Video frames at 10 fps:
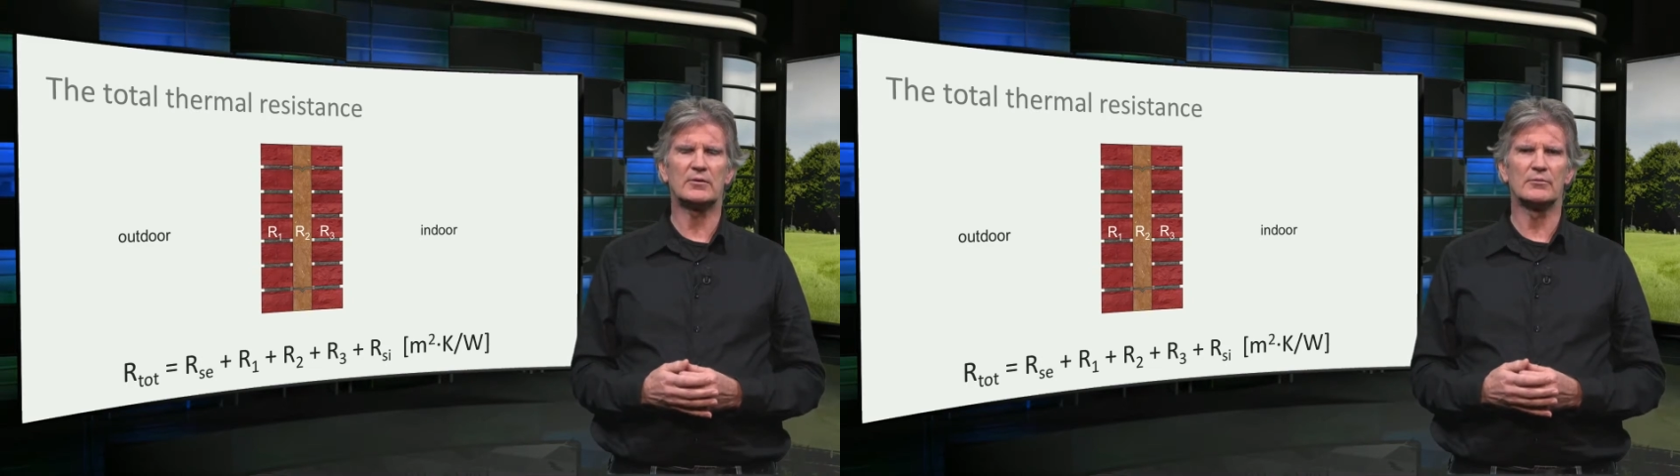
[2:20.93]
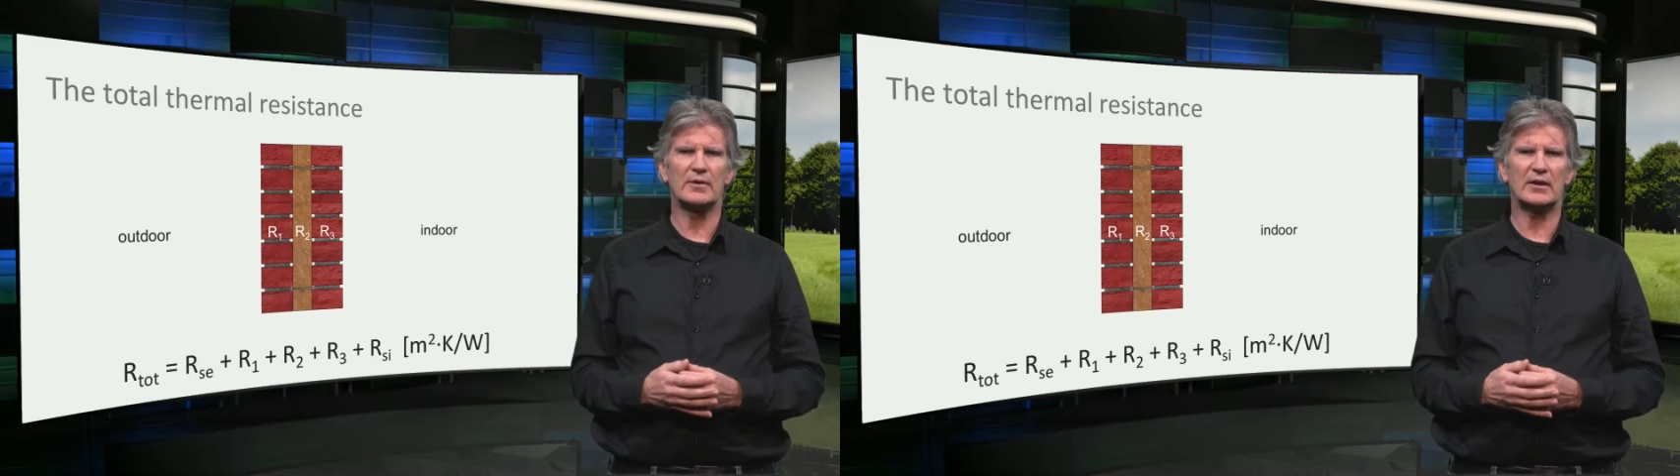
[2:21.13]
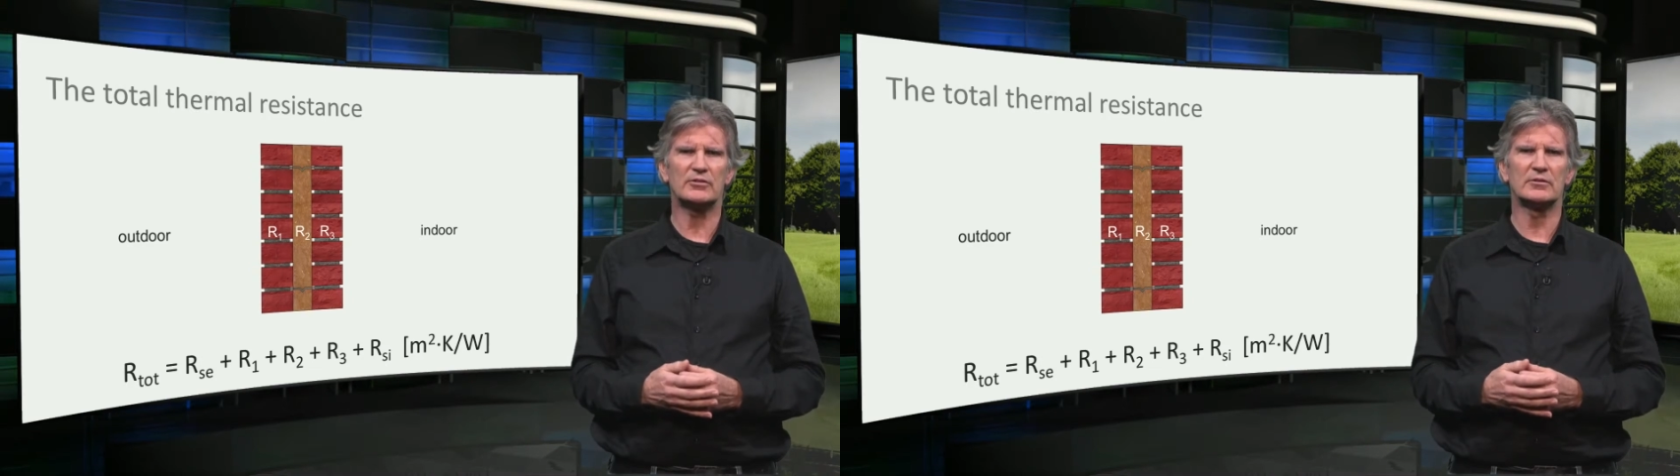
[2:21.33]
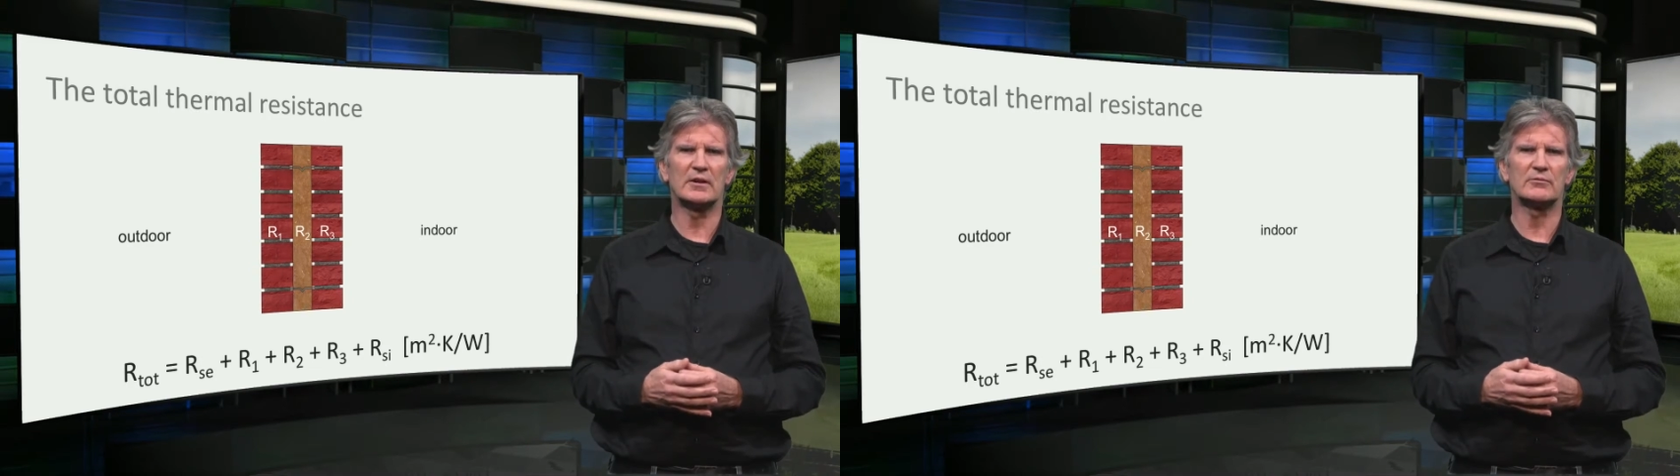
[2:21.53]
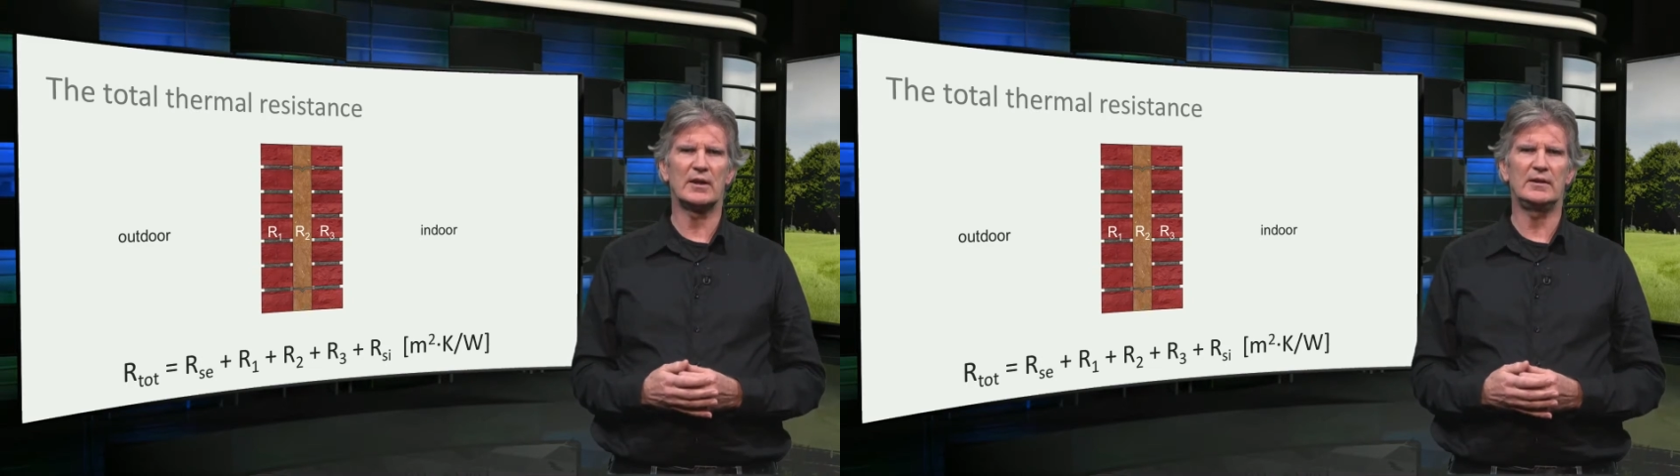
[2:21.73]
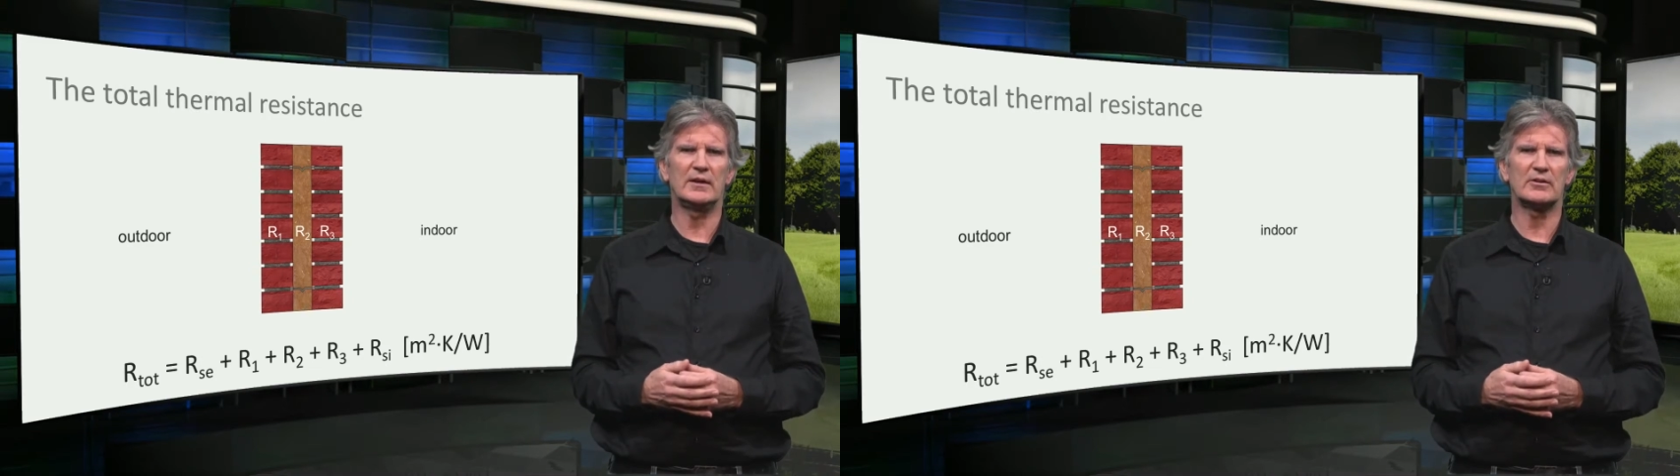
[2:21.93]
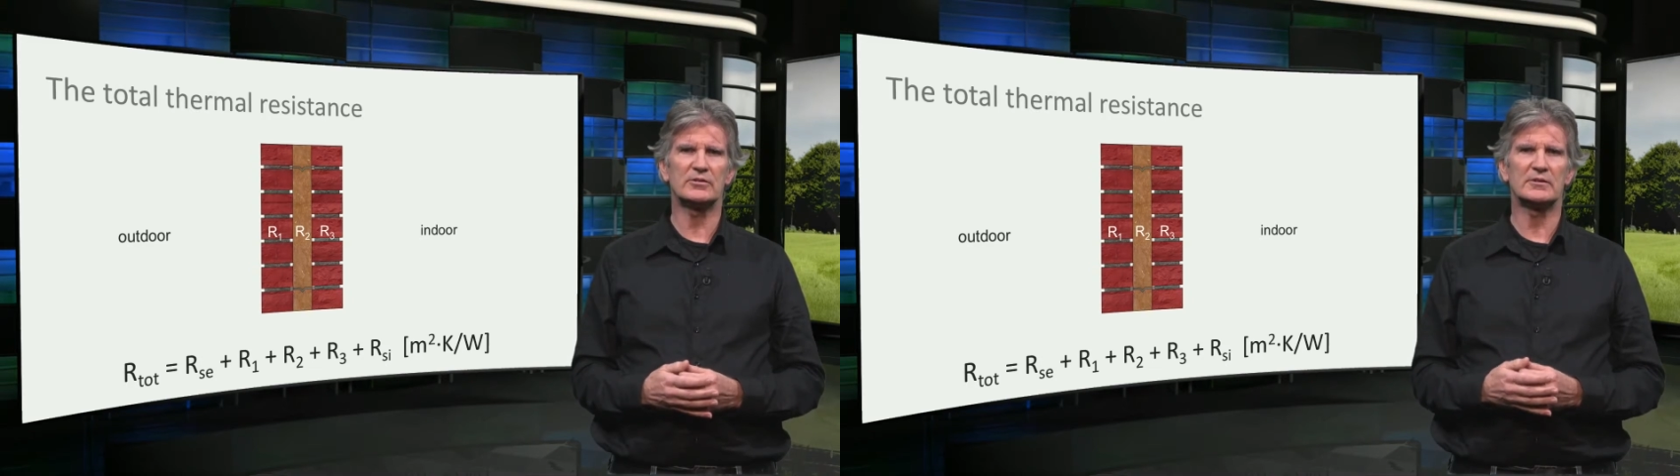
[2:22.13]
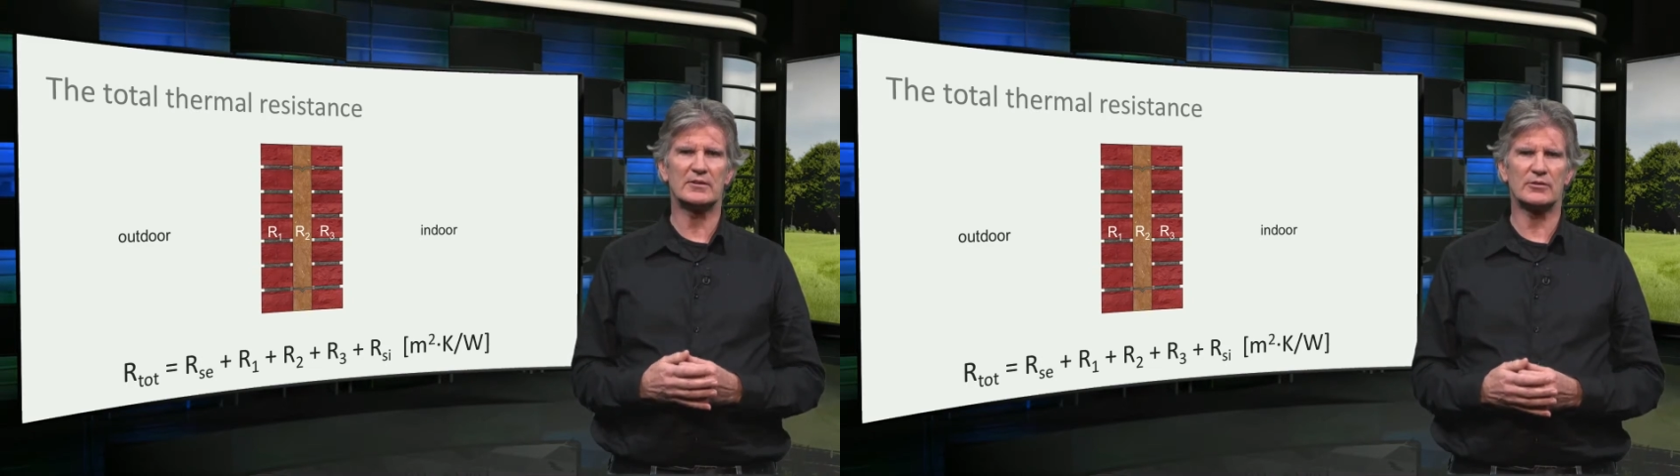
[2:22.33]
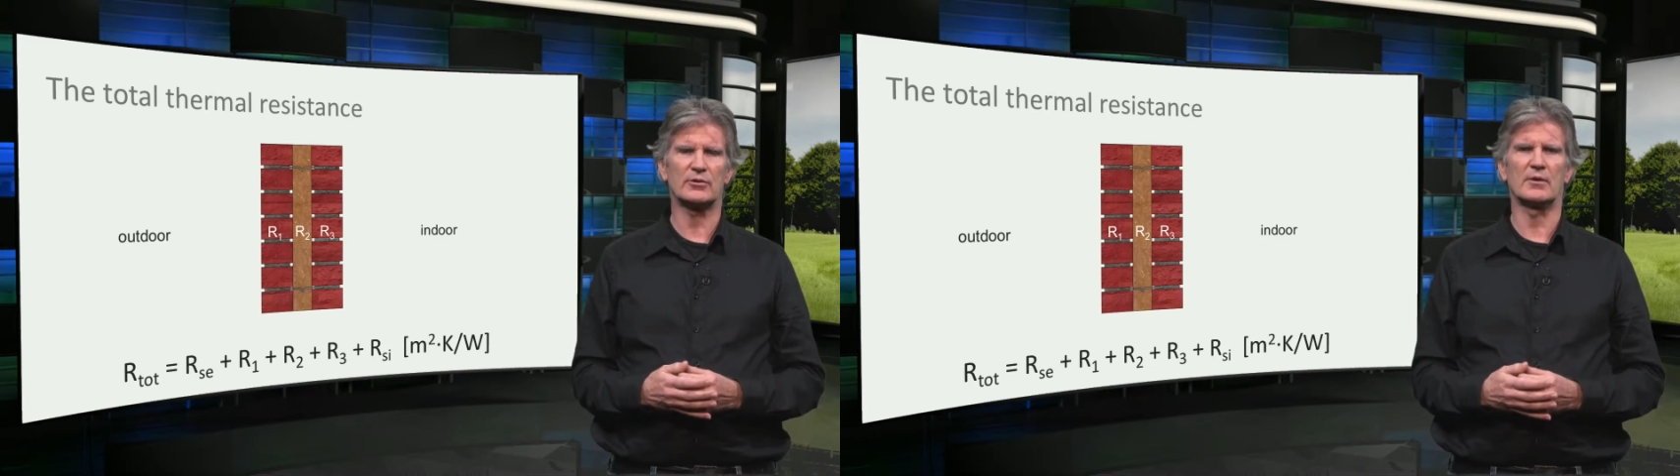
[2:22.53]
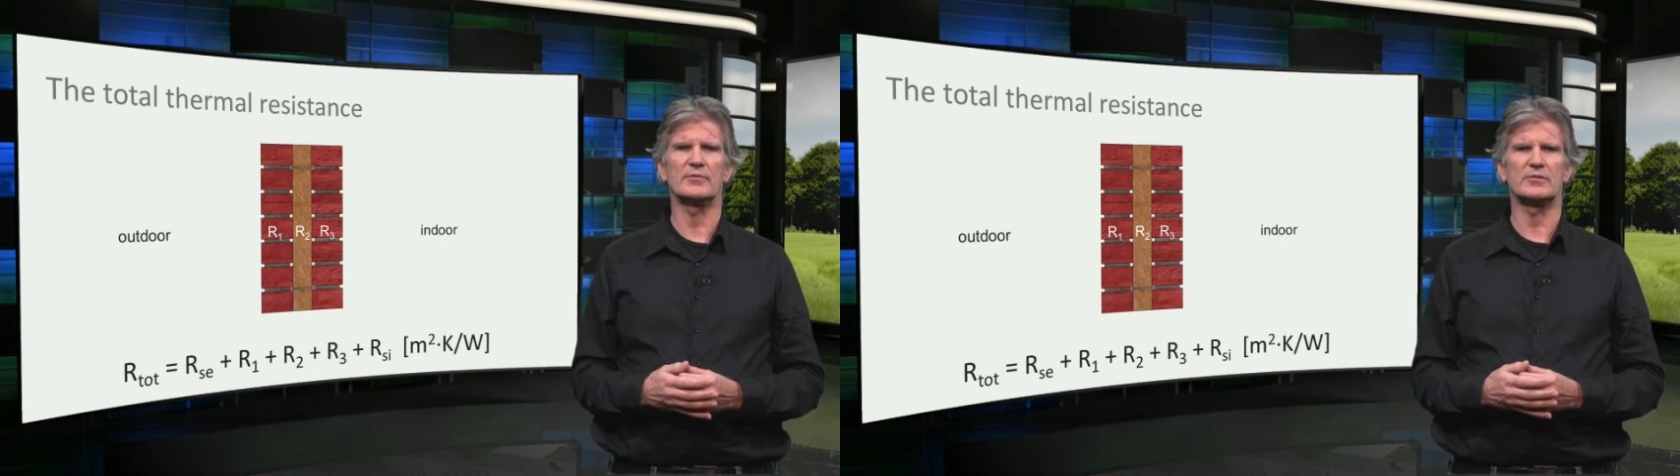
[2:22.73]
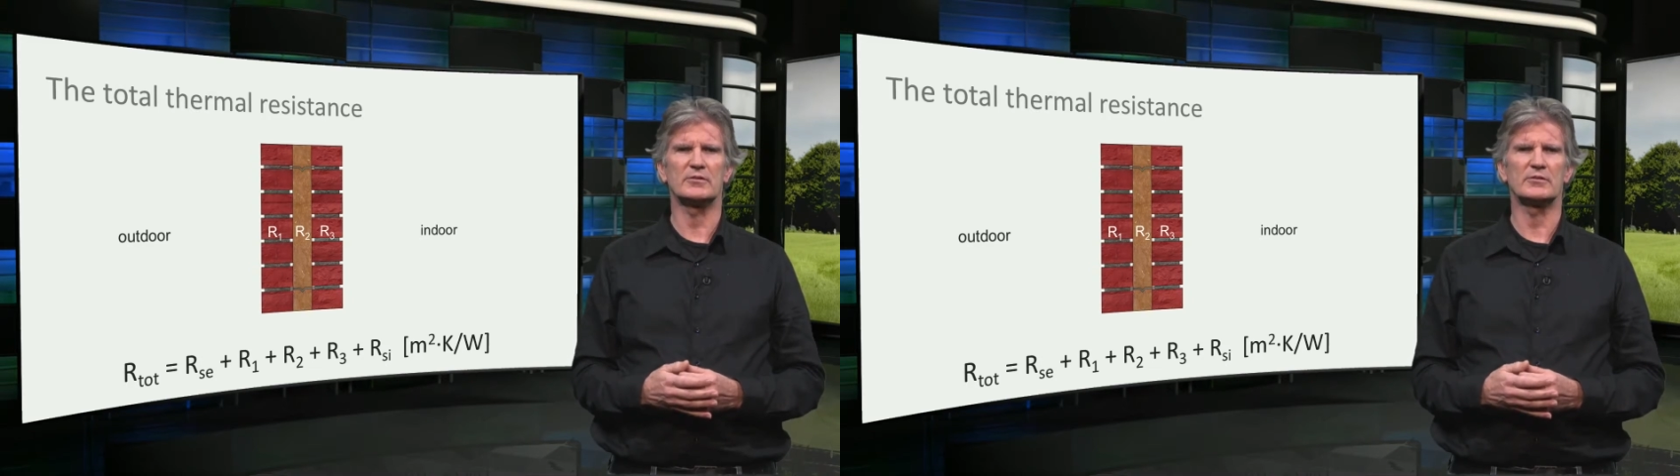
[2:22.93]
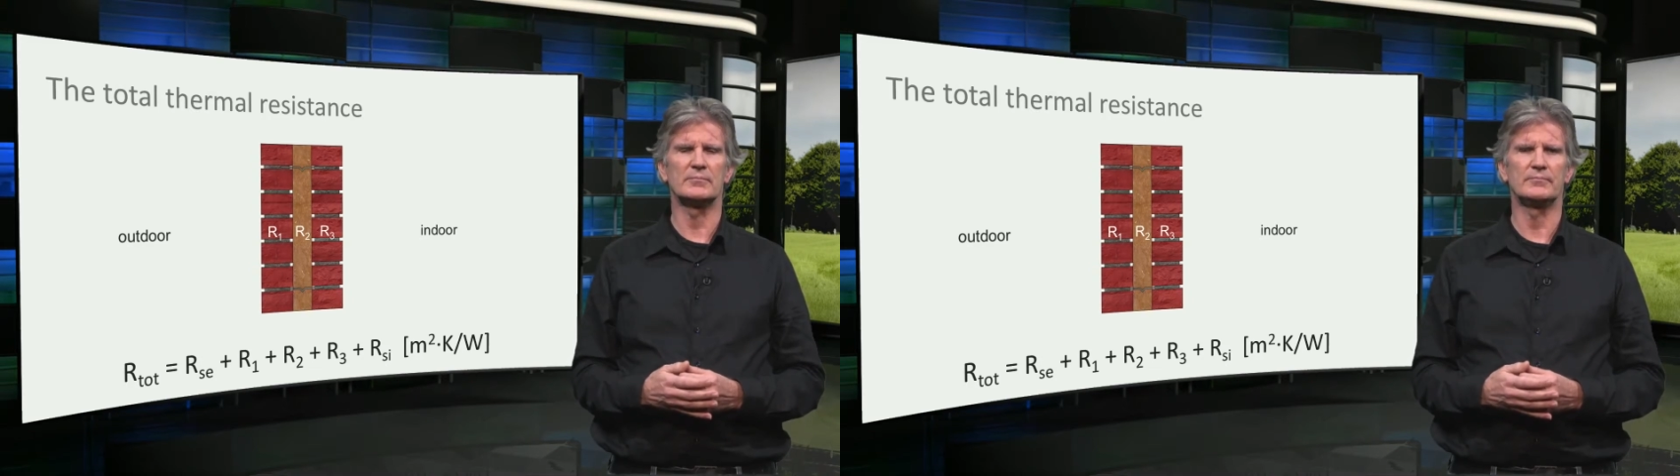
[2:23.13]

convection and radiation at the surfaces.